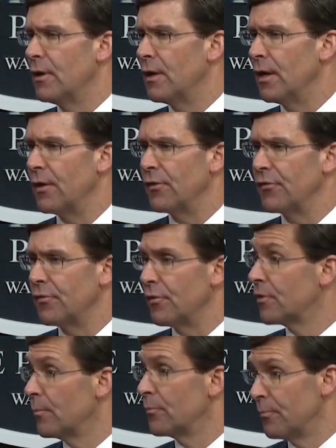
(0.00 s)
Uh,
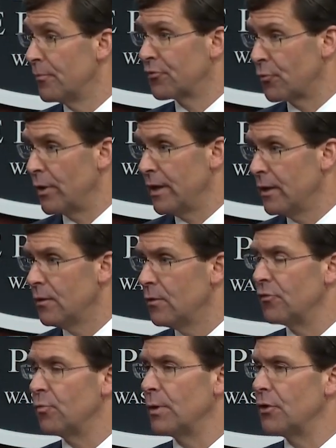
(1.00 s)
some screening
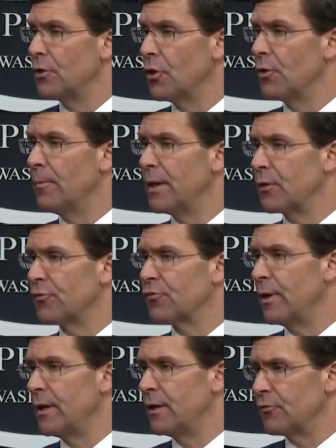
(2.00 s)
is we could go to medical
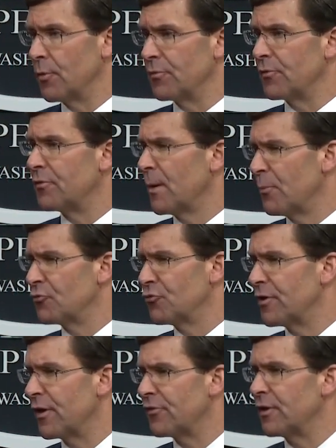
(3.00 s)
screening in terms of
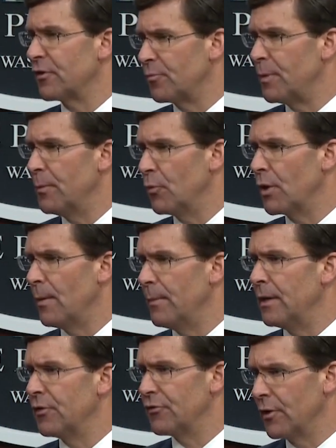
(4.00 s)
temperature testing as people come
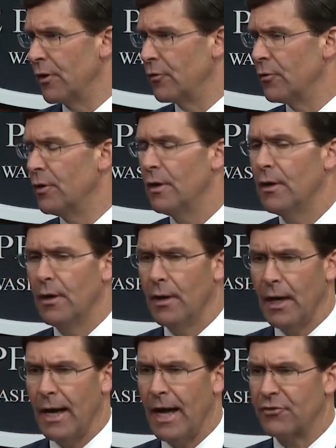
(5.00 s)
in is another
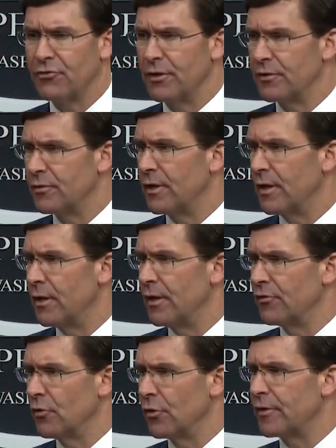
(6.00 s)
uh, action that uh,
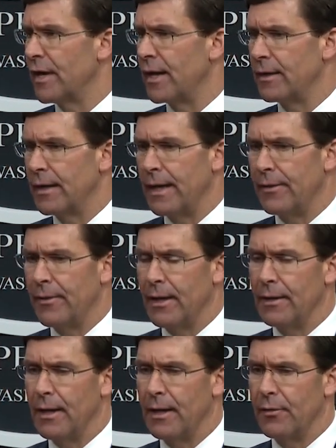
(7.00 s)
is looked at, and
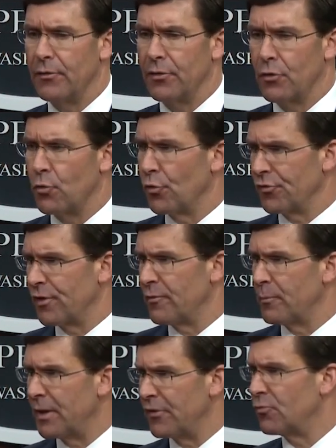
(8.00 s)
then uh, of course
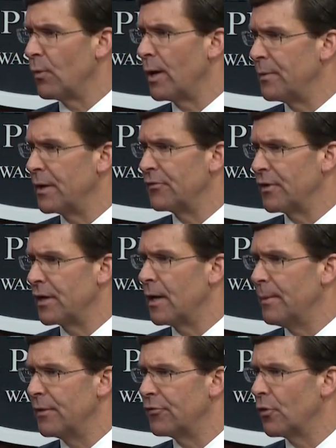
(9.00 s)
everybody swiping as they
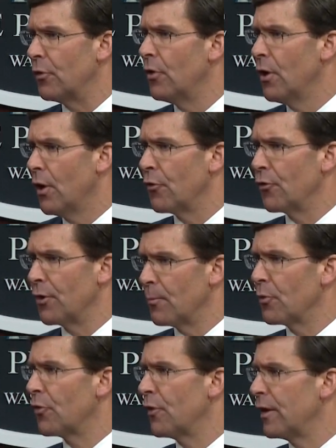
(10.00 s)
come in. So there are a
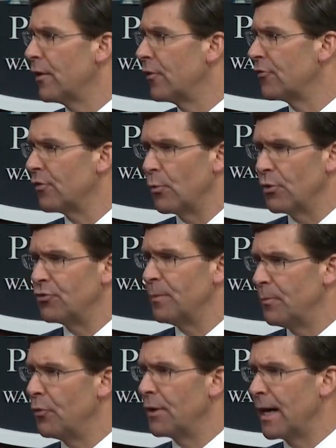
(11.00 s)
number of things uh, we should
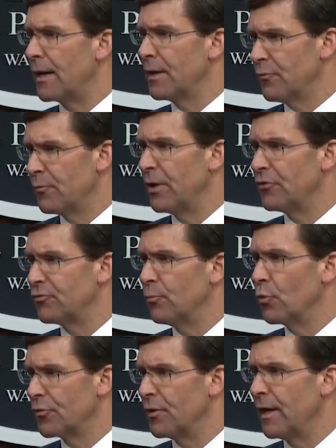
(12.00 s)
be putting out information
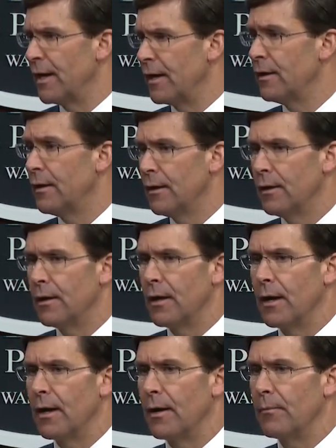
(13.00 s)
more today.
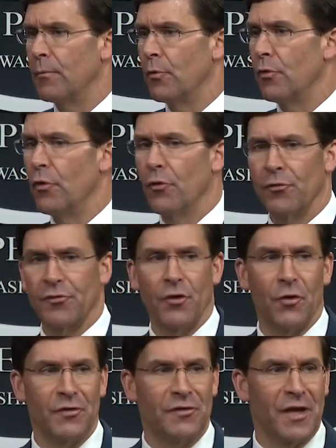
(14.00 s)
Uh, there is
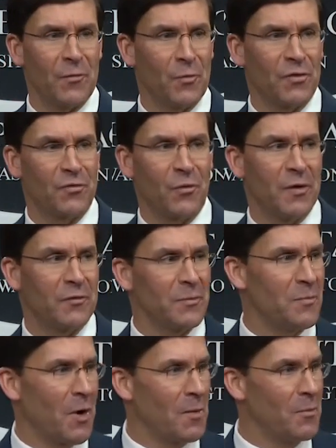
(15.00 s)
no intent whatsoever,
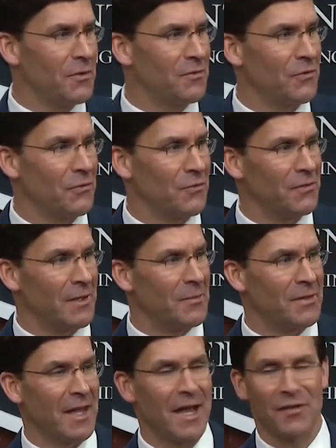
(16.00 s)
Barbara, to
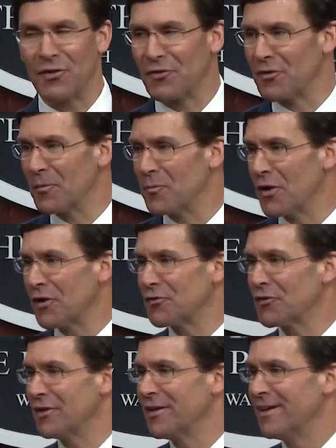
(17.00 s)
limit the access of the
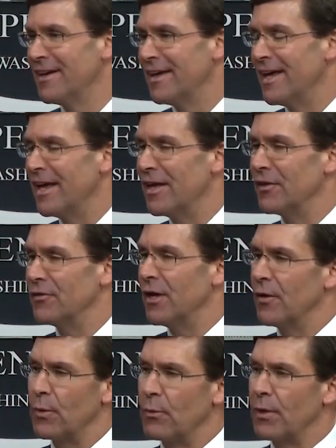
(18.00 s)
press, and
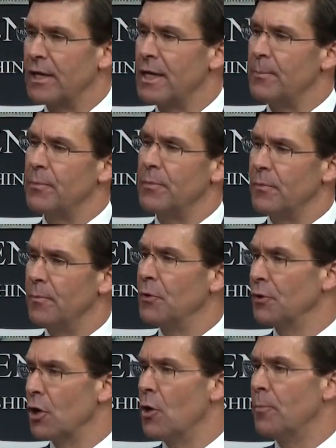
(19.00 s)
we want to keep the
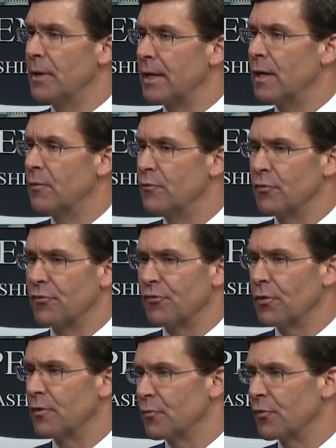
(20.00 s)
building open again for
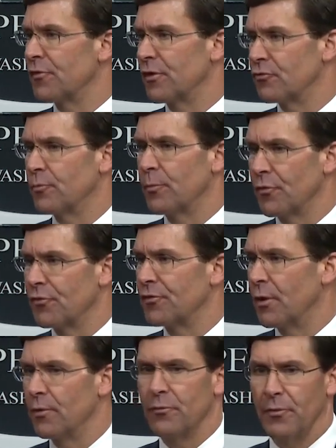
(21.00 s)
certainly for essential
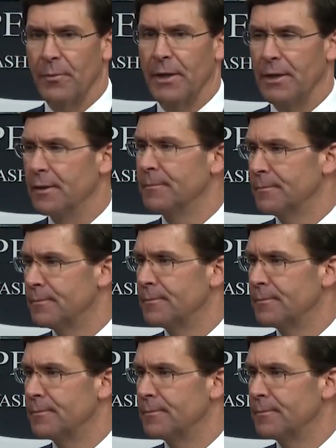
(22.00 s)
personnel and for the media.